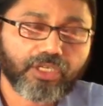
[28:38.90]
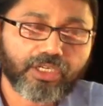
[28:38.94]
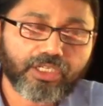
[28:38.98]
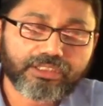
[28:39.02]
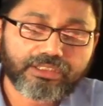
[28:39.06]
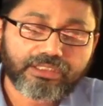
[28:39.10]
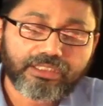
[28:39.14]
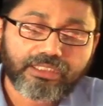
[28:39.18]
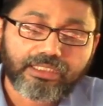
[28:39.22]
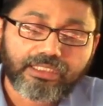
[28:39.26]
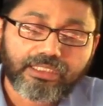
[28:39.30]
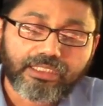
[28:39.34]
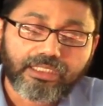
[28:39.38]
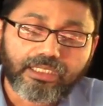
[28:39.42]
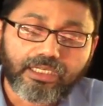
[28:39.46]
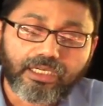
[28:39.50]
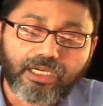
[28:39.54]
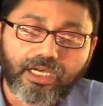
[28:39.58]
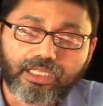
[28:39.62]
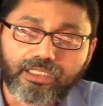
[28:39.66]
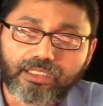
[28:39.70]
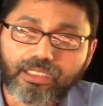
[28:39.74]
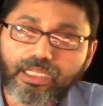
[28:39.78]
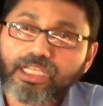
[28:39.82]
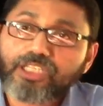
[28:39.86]
Because
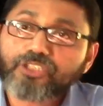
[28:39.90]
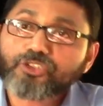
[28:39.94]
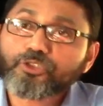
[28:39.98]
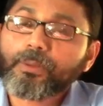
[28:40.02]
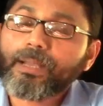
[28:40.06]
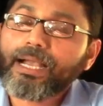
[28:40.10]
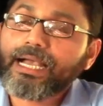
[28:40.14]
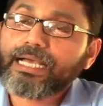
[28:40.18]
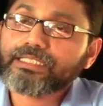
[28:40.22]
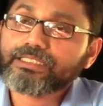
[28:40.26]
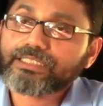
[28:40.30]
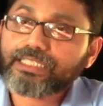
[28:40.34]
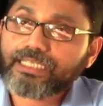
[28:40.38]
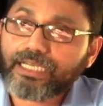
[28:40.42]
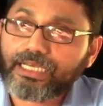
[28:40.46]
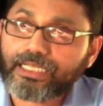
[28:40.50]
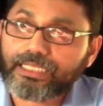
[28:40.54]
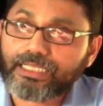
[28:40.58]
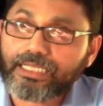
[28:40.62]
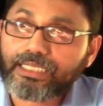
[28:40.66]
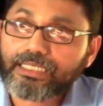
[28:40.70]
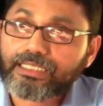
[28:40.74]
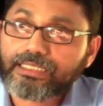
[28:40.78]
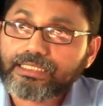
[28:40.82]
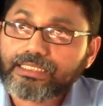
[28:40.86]
Allah
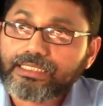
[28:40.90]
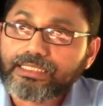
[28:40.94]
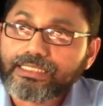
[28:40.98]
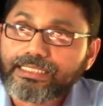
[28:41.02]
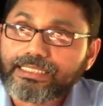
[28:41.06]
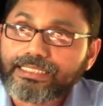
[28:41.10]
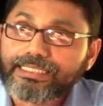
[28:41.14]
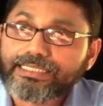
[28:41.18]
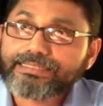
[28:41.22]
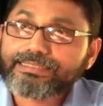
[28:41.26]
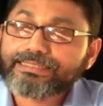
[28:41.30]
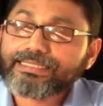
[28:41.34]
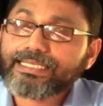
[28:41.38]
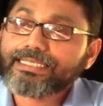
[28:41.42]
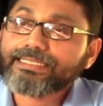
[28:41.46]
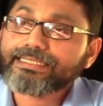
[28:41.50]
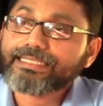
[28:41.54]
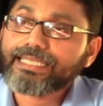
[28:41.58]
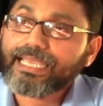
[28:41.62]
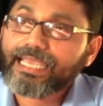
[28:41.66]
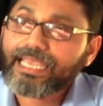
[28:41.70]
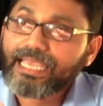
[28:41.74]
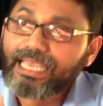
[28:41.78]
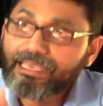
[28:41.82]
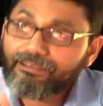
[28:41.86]
subhanahu wa ta'ala, he
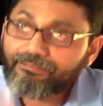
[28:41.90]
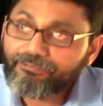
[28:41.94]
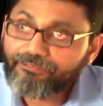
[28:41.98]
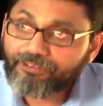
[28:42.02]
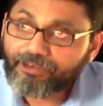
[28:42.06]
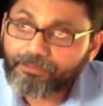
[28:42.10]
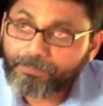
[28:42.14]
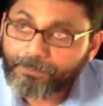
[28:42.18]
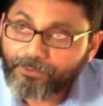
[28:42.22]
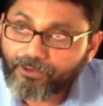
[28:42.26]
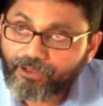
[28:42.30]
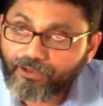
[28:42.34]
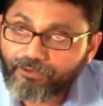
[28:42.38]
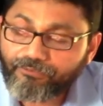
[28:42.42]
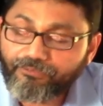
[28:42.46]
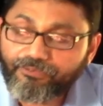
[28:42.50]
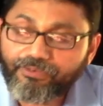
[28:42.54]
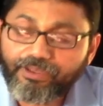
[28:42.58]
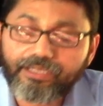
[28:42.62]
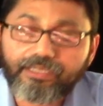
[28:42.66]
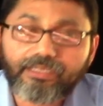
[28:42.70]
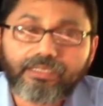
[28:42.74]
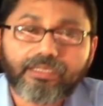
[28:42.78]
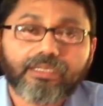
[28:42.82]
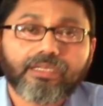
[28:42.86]
sent every
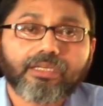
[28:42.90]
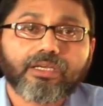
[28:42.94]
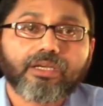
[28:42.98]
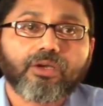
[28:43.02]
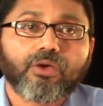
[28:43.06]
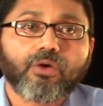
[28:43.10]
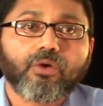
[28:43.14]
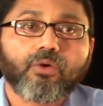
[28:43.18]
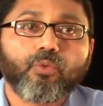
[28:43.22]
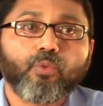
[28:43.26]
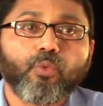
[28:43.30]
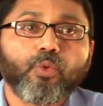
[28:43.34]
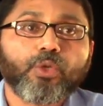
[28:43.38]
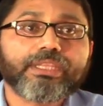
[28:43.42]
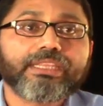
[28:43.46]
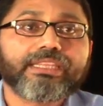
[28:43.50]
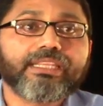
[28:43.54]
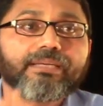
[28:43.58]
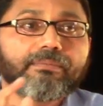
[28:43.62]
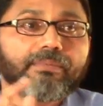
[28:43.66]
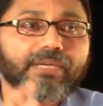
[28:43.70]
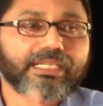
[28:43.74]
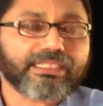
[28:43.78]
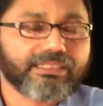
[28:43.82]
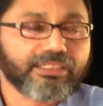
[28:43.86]
prophet
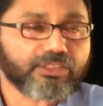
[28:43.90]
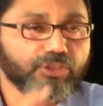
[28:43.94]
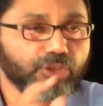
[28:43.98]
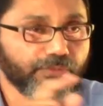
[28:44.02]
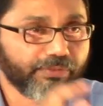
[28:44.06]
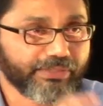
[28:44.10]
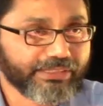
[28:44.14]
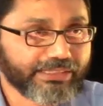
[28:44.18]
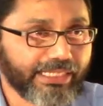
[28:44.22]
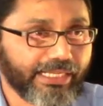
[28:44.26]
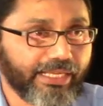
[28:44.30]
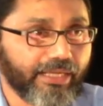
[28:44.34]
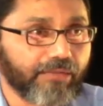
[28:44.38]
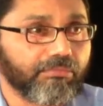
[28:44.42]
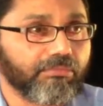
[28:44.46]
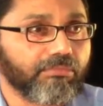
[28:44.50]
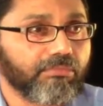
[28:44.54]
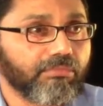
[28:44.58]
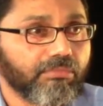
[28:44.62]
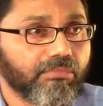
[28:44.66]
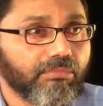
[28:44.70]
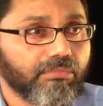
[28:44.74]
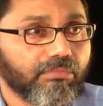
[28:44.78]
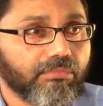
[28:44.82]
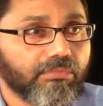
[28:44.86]
with the message of
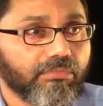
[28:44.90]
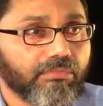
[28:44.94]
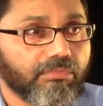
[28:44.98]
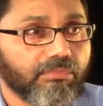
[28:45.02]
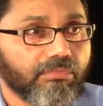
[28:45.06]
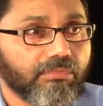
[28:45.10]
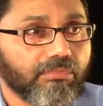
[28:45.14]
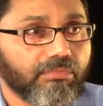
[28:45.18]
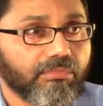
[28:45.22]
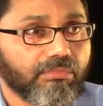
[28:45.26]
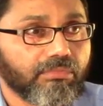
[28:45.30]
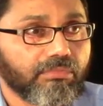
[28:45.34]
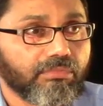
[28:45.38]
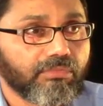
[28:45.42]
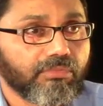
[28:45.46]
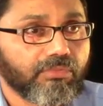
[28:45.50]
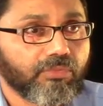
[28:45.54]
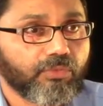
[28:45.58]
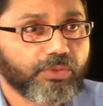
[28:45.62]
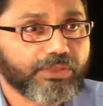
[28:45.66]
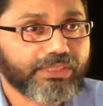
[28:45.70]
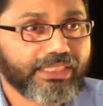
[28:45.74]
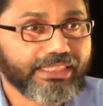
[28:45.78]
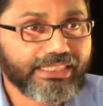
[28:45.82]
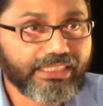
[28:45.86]
Islam,
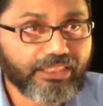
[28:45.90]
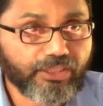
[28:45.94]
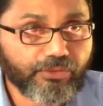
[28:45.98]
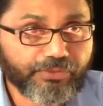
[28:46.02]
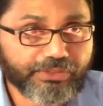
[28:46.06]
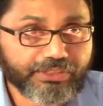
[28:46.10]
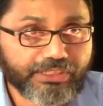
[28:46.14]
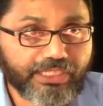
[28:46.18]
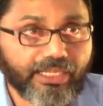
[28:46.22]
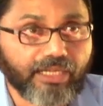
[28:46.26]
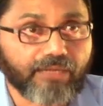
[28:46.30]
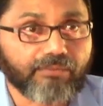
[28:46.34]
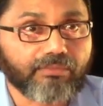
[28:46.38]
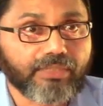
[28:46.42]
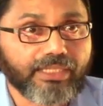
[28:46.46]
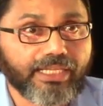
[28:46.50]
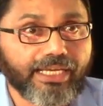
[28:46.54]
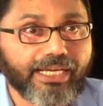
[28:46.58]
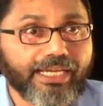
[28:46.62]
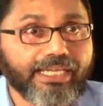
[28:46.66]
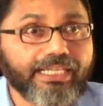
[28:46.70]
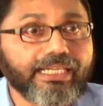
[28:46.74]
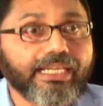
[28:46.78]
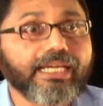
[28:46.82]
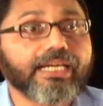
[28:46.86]
with the deen of
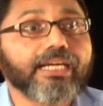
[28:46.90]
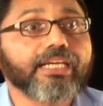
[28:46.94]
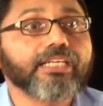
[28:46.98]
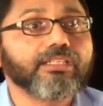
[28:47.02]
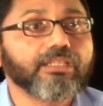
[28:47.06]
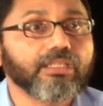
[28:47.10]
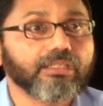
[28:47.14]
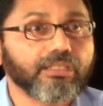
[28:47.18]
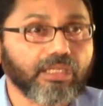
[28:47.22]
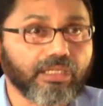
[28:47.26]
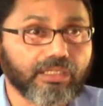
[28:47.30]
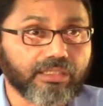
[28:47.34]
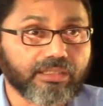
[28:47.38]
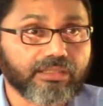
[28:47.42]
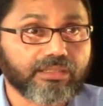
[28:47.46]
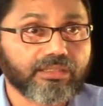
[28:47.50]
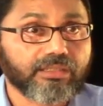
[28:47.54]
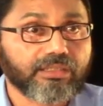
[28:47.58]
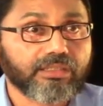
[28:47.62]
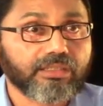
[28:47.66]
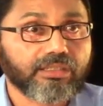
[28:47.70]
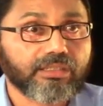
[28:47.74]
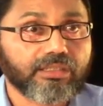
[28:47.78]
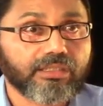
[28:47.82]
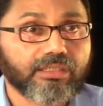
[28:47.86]
Islam, La ilaha
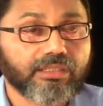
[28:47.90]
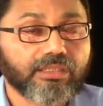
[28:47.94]
illallah.